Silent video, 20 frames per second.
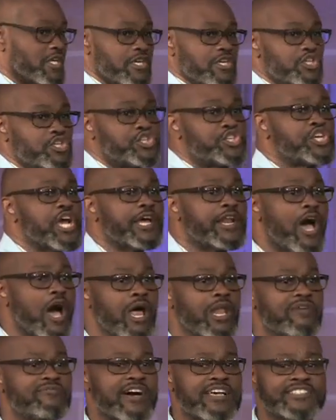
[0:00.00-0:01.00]
shut
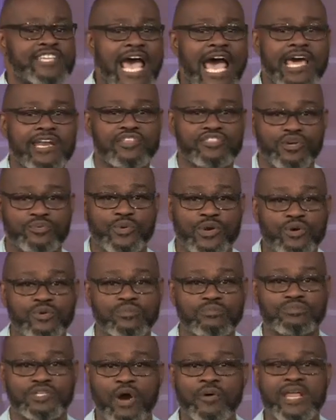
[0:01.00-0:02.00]
all of us out of the
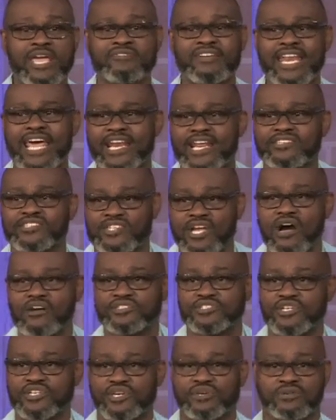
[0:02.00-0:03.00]
room. Don't even let us talk
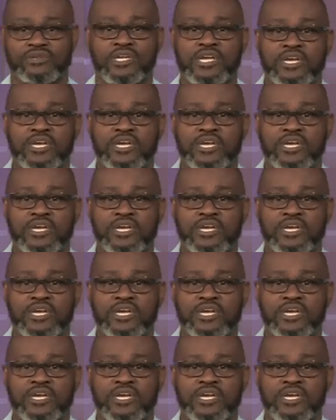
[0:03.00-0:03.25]
to you.